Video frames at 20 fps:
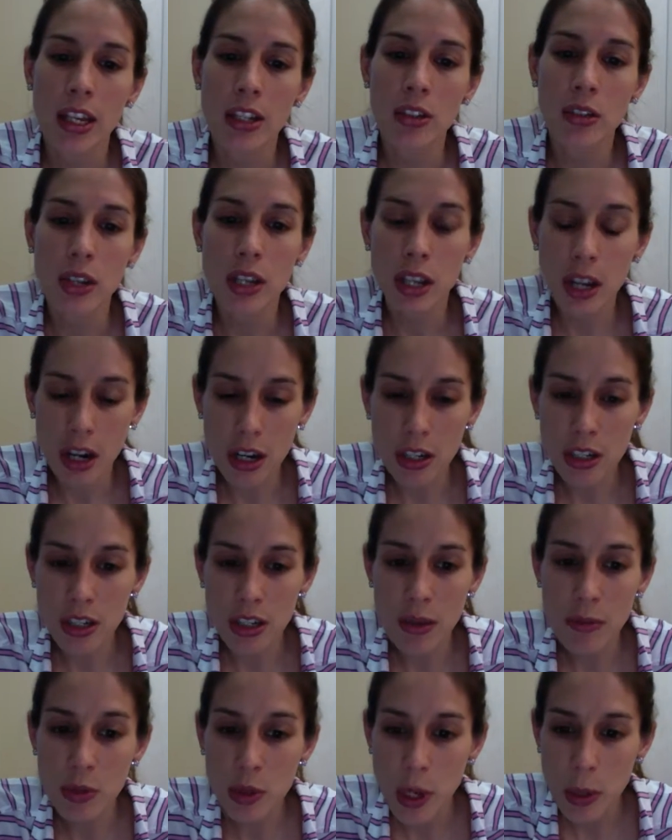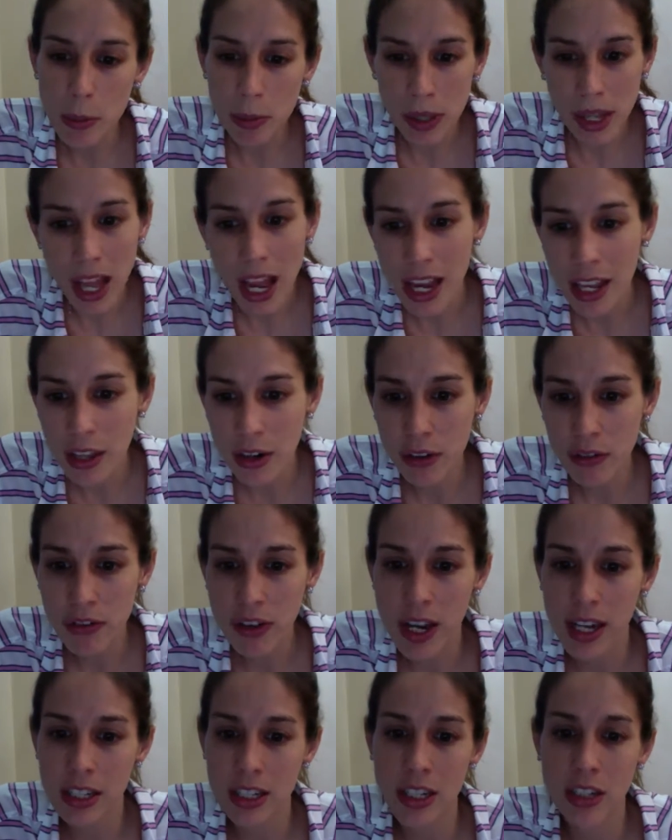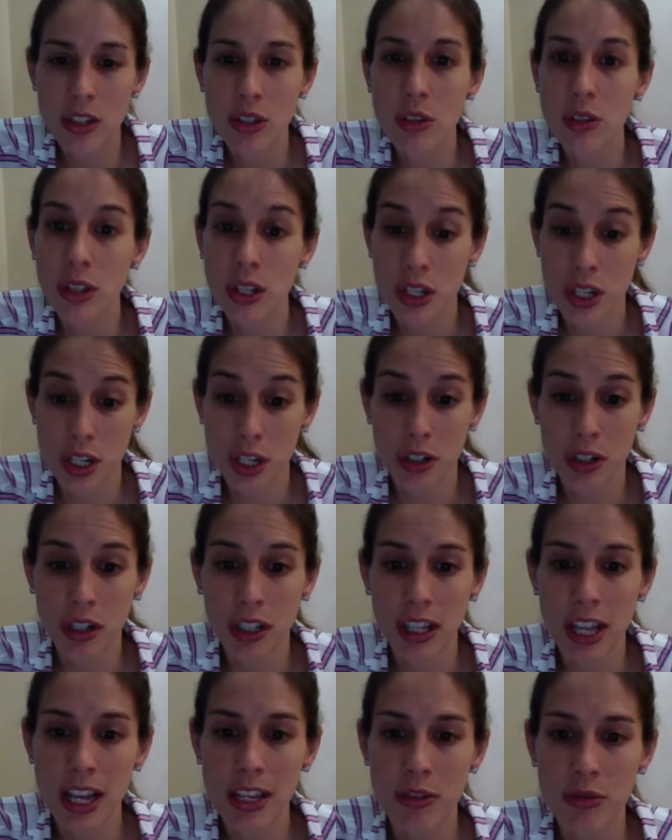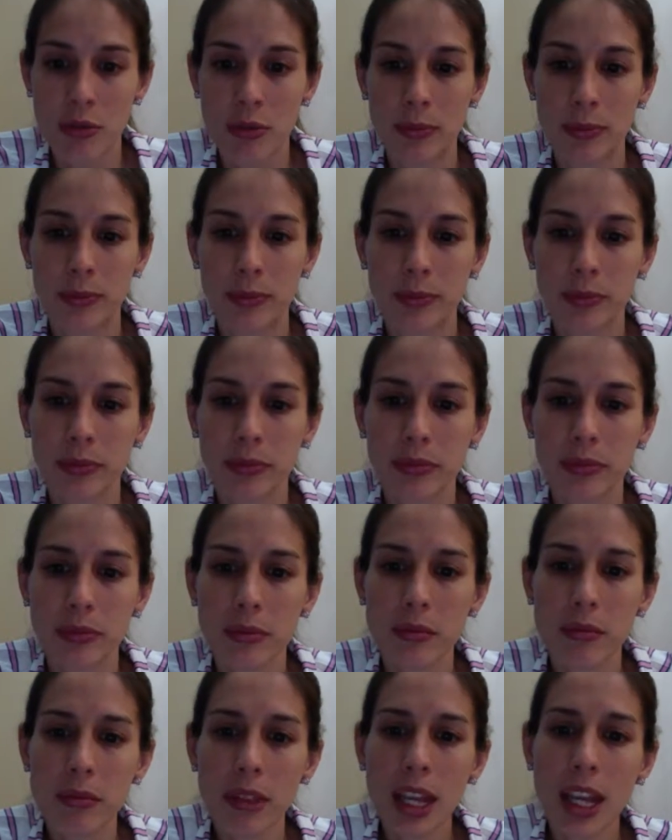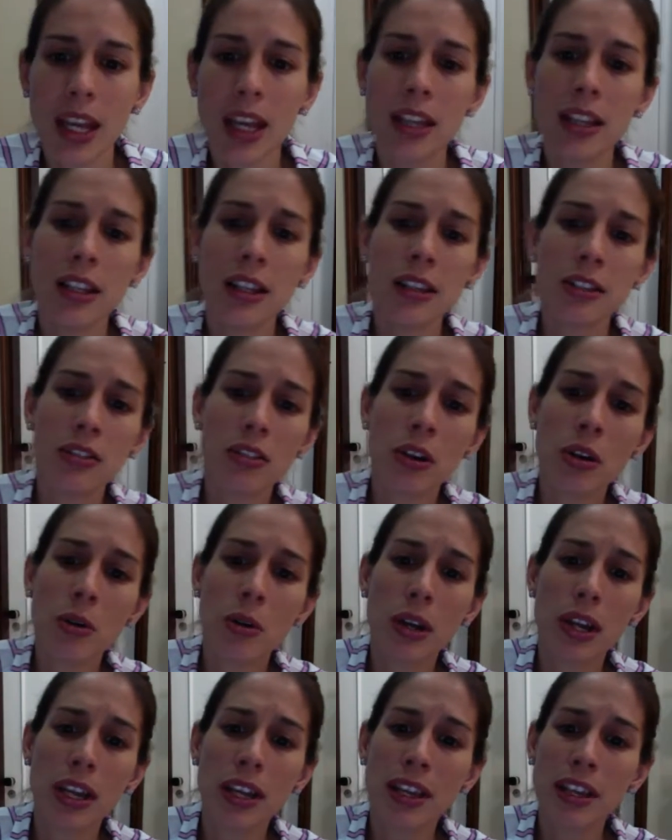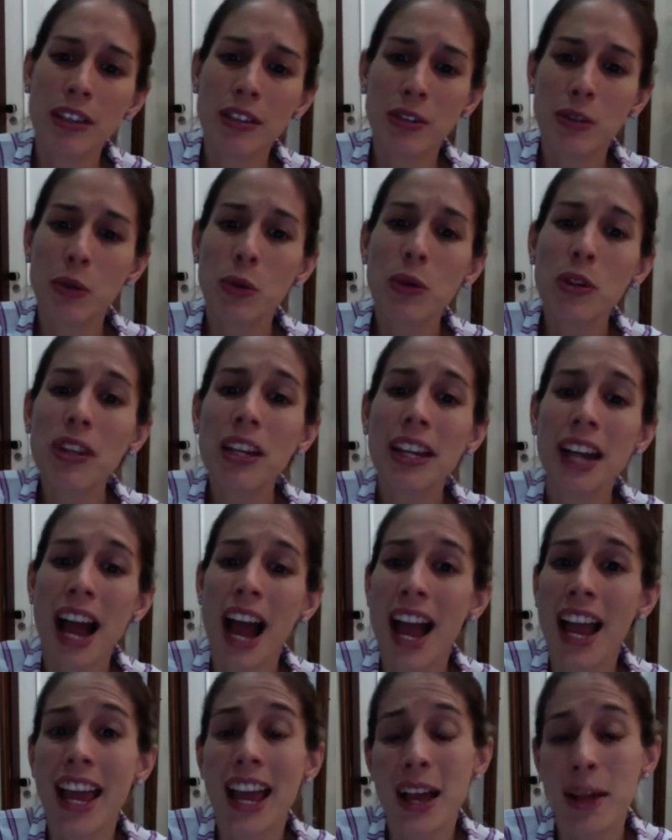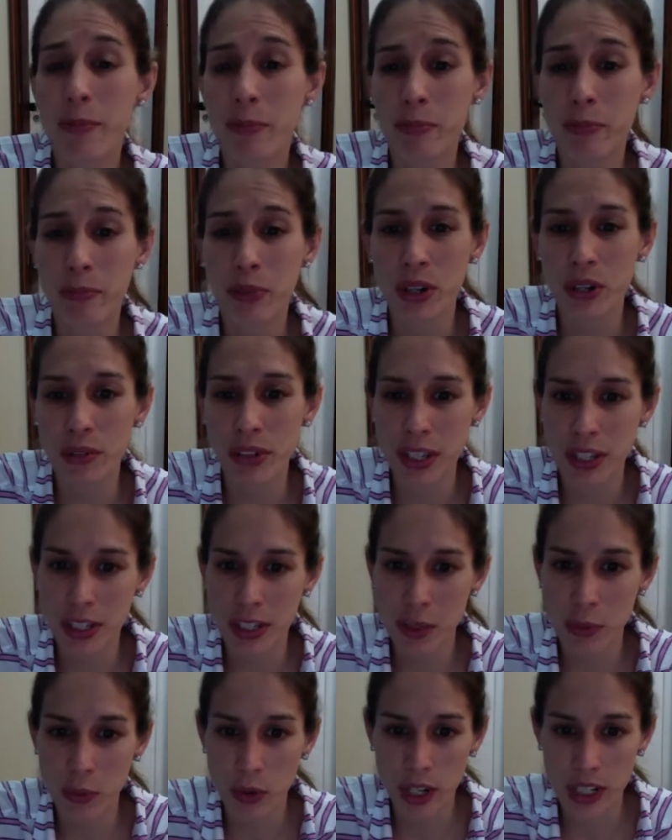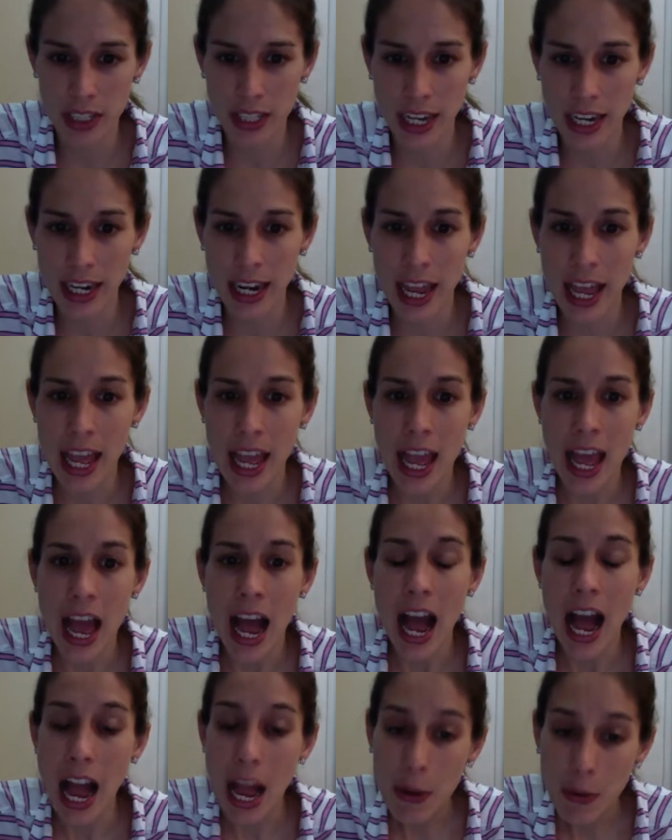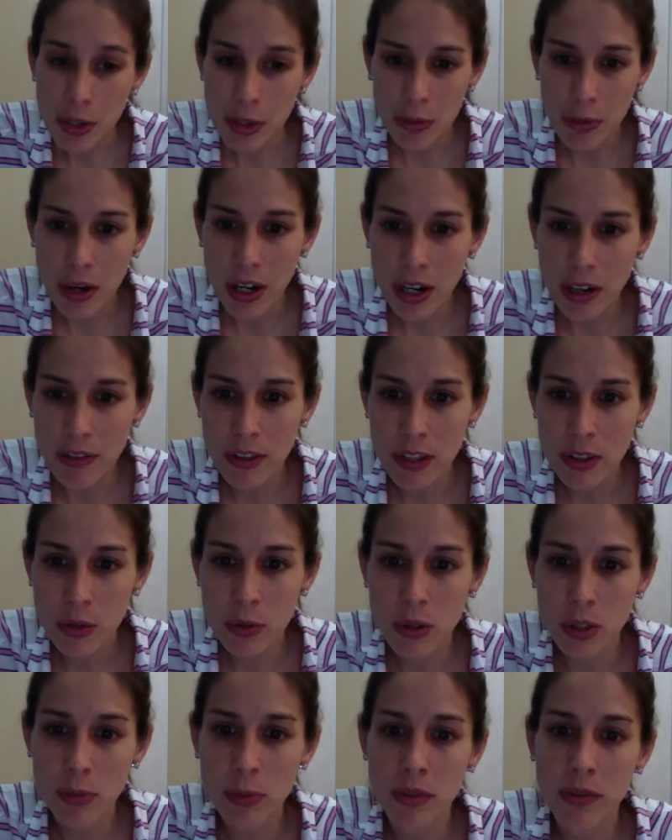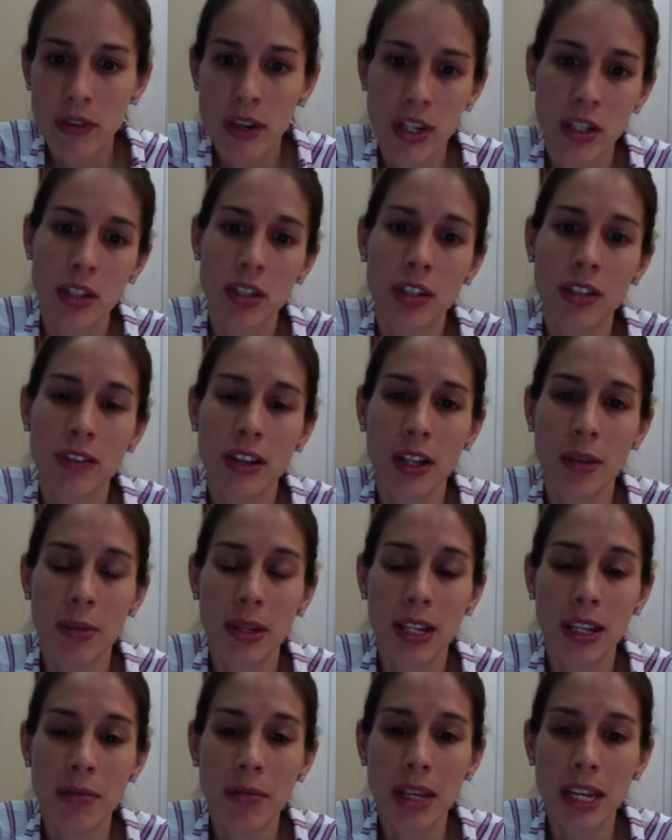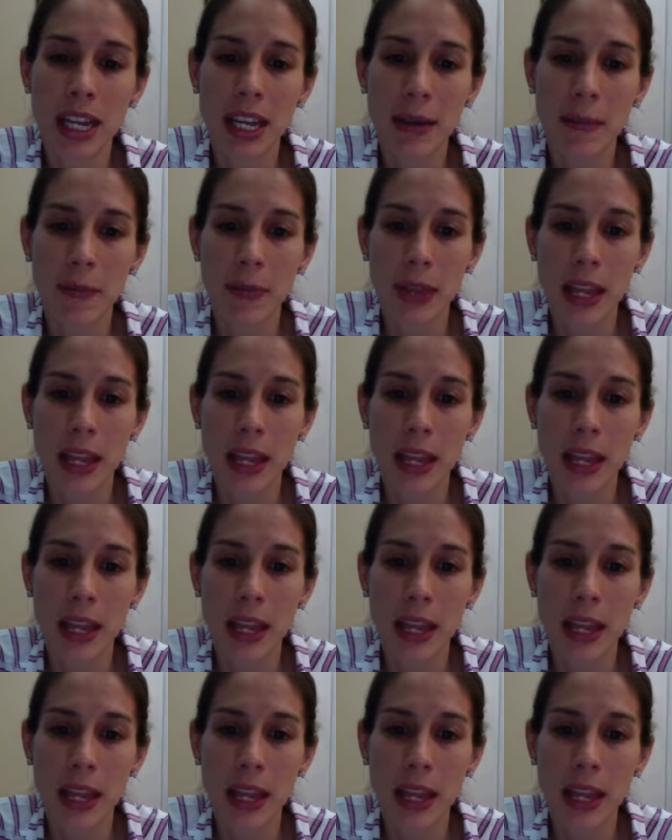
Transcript: to encourage them to apply their findings to the general classroom. So in the school that I had previously worked at, I was part of the school's professional development committee.